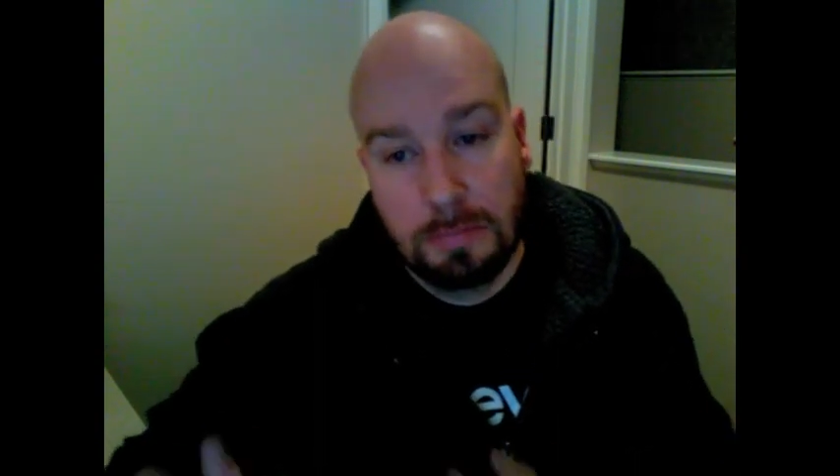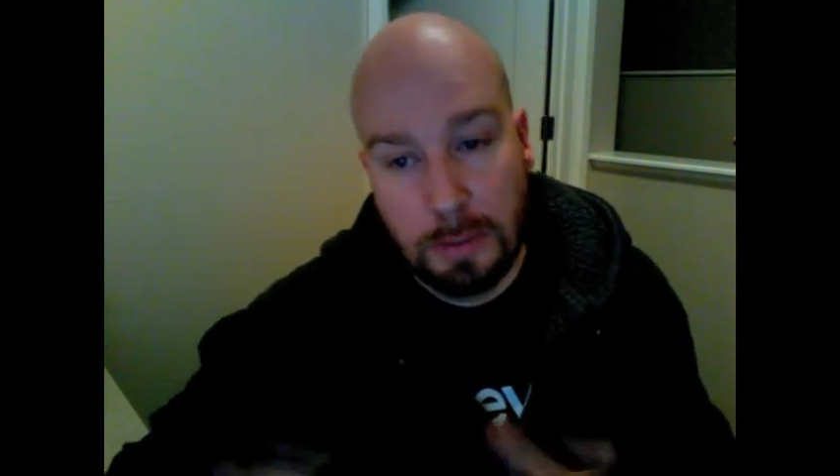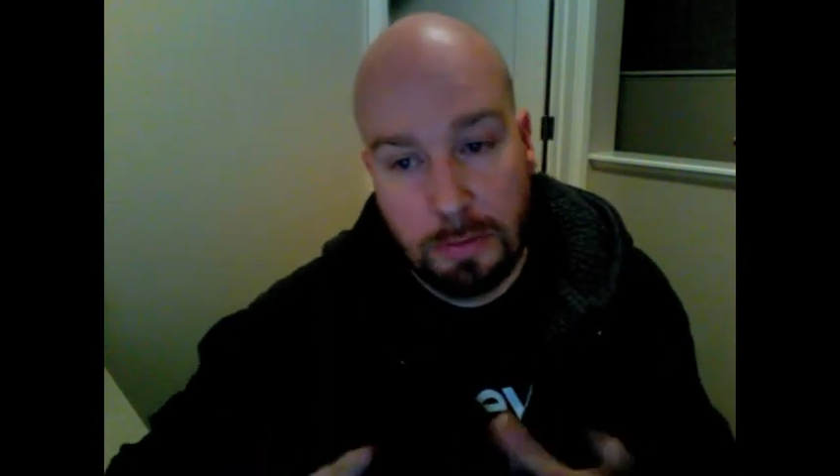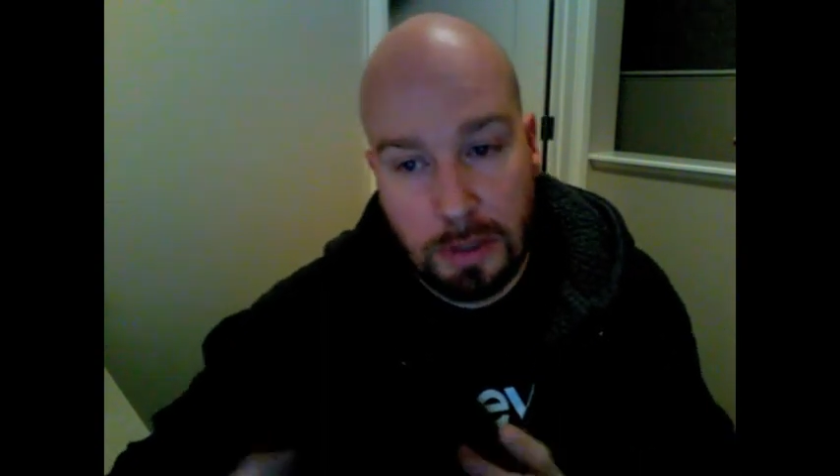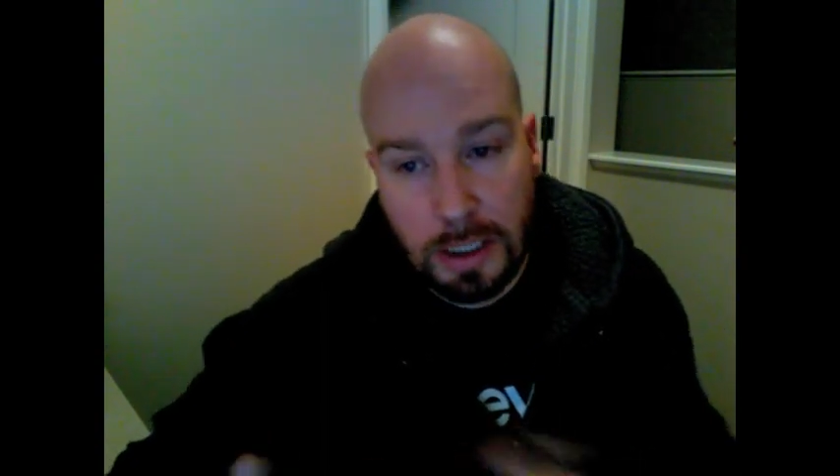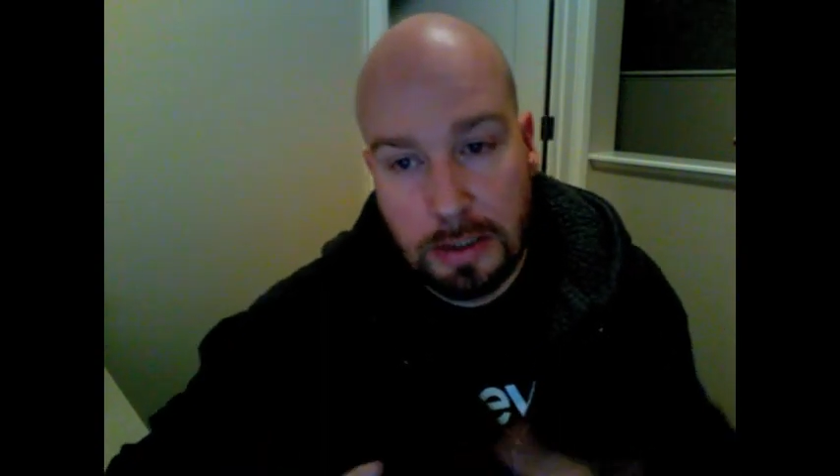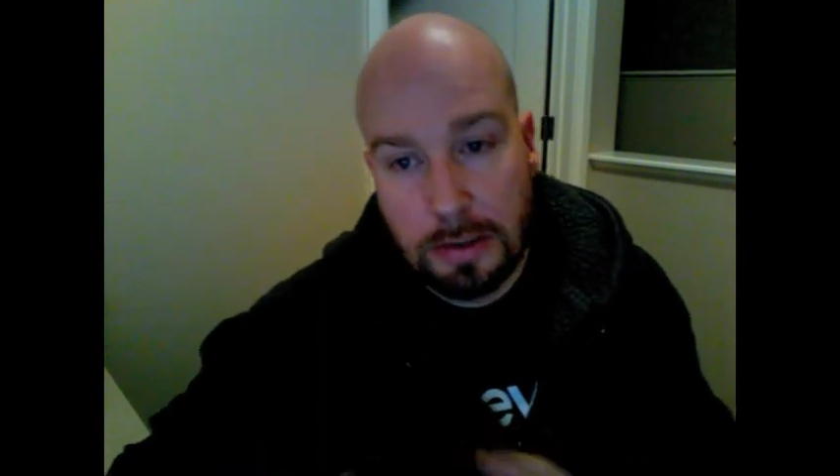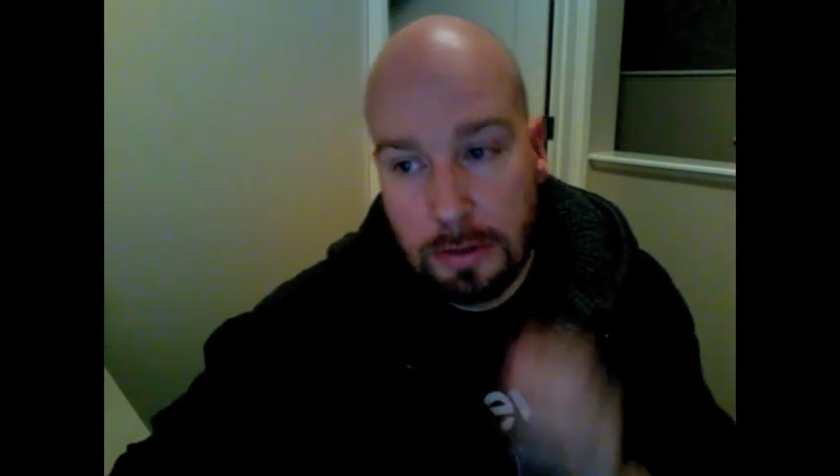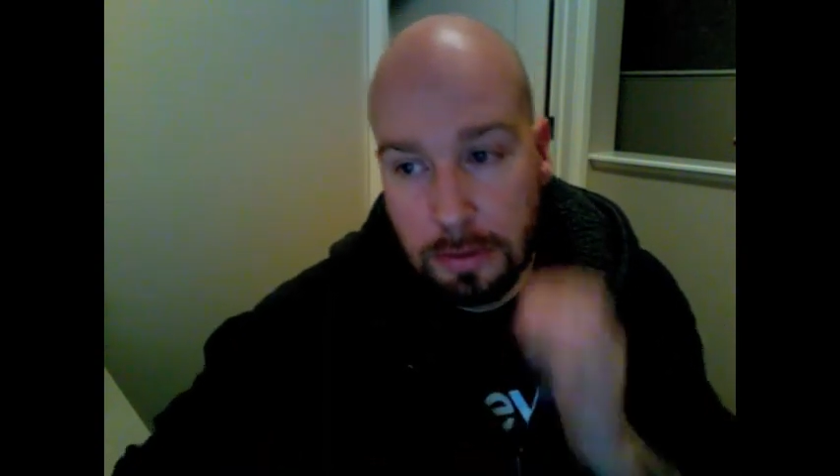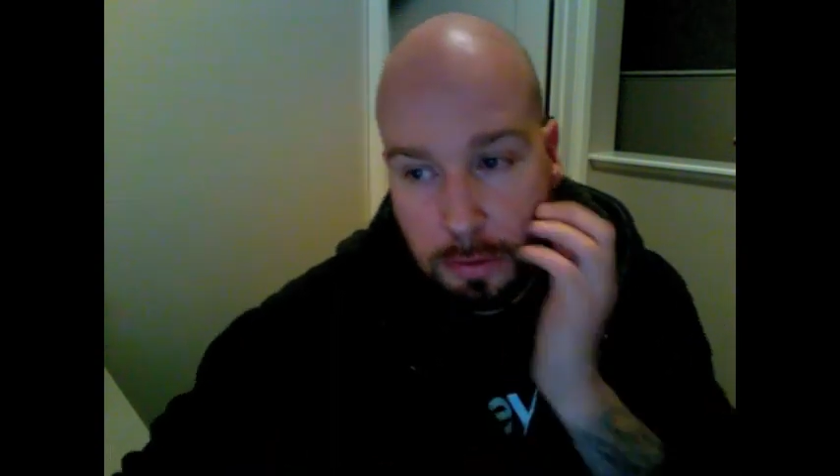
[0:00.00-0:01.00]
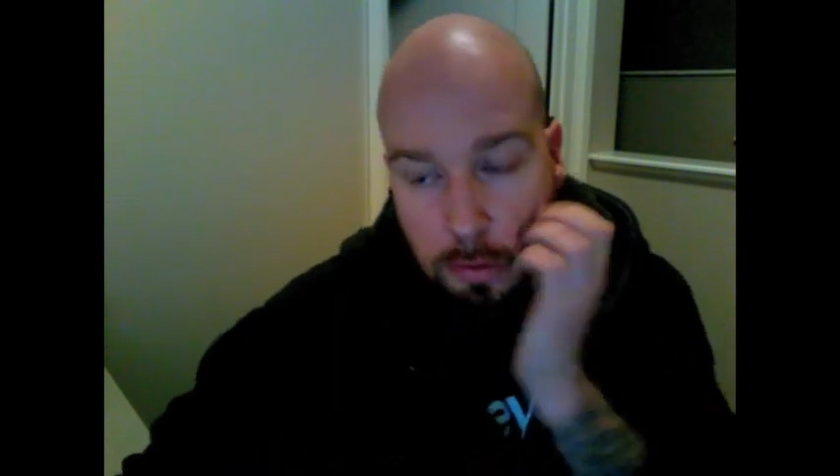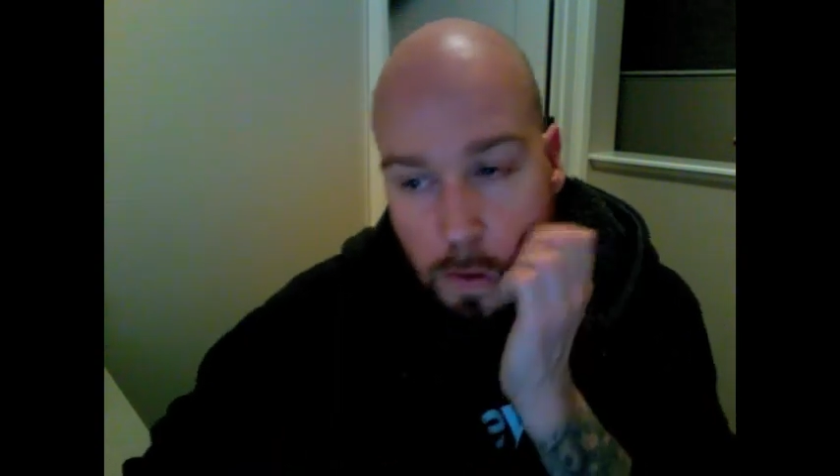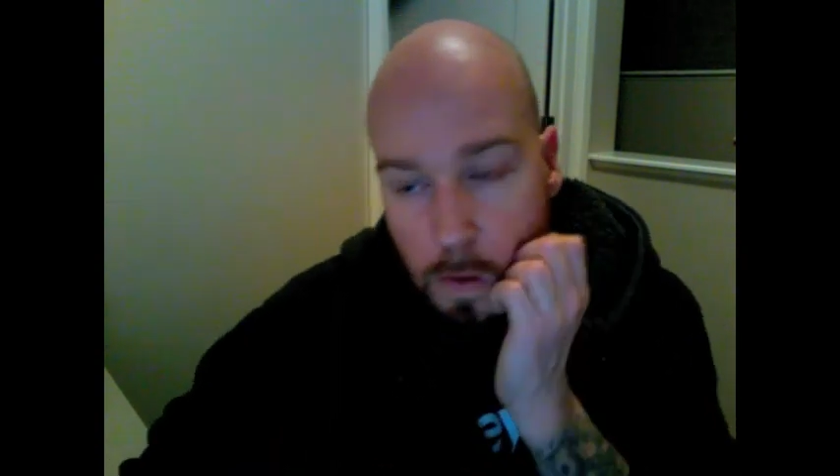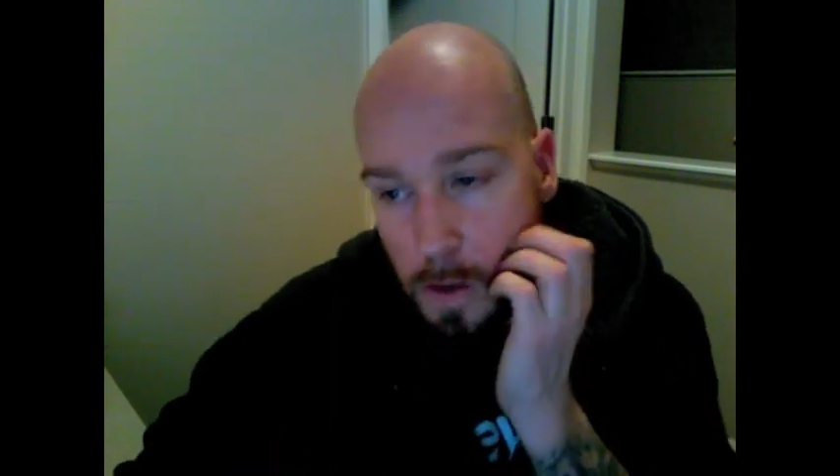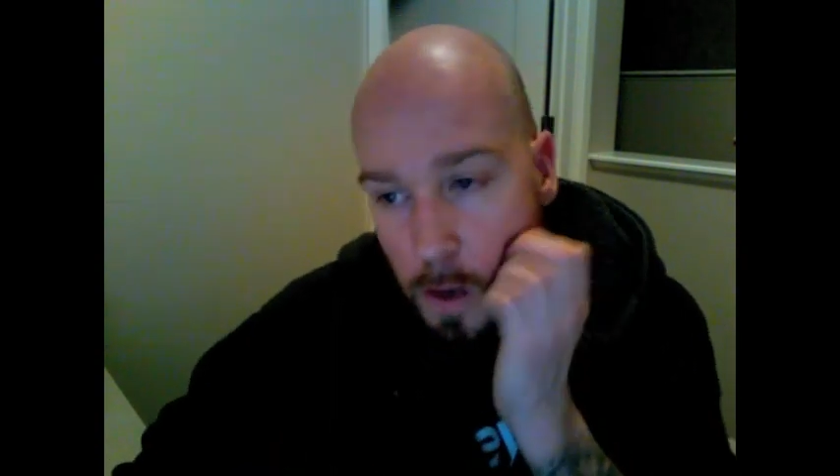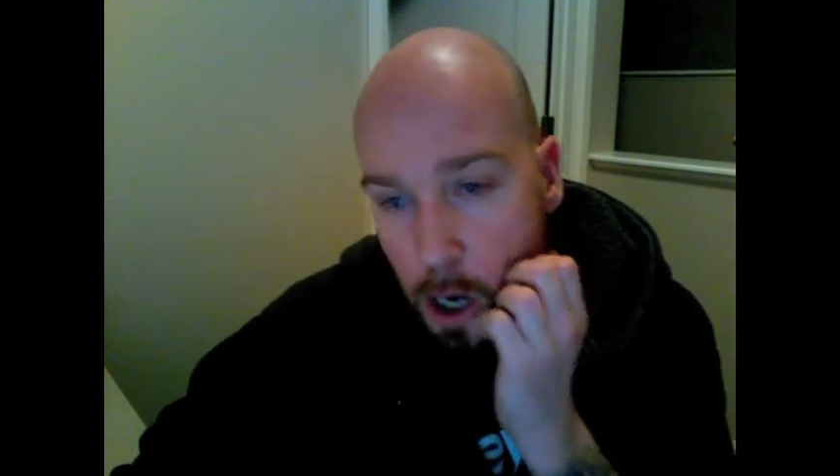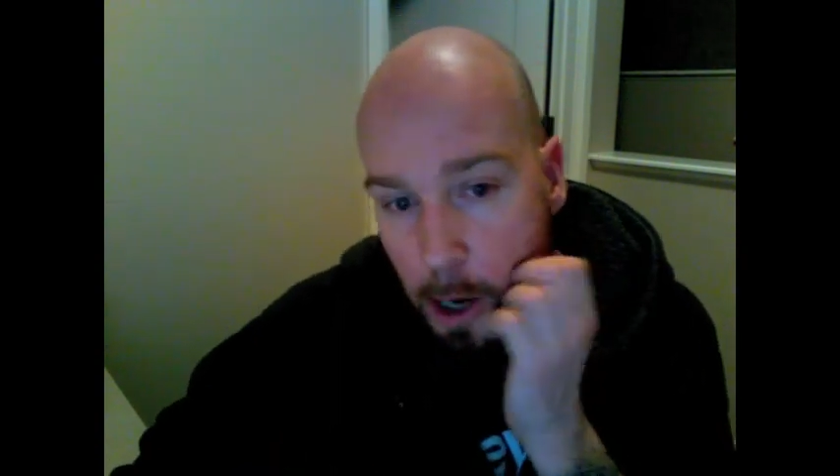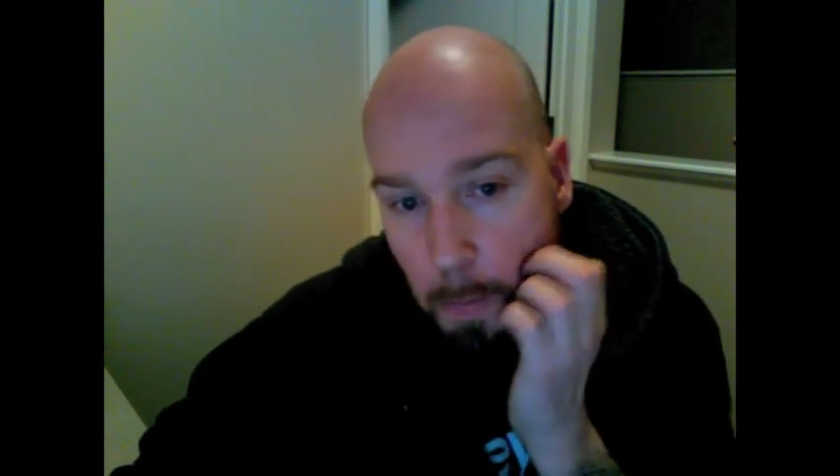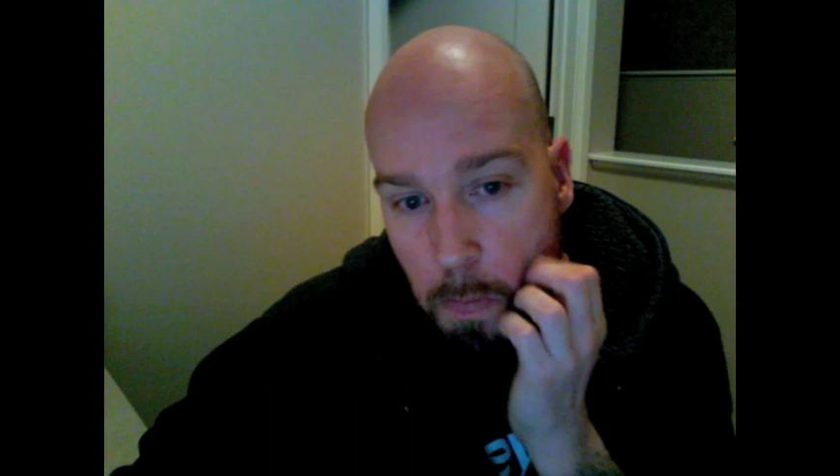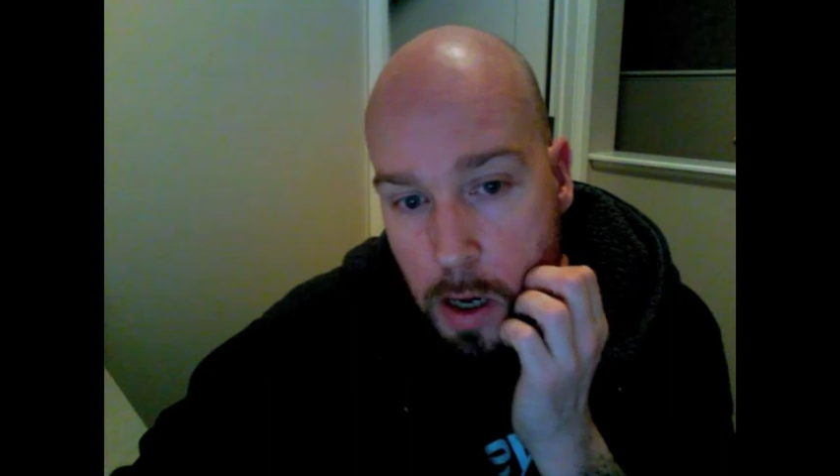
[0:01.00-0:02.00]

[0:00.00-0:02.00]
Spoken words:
trying to um,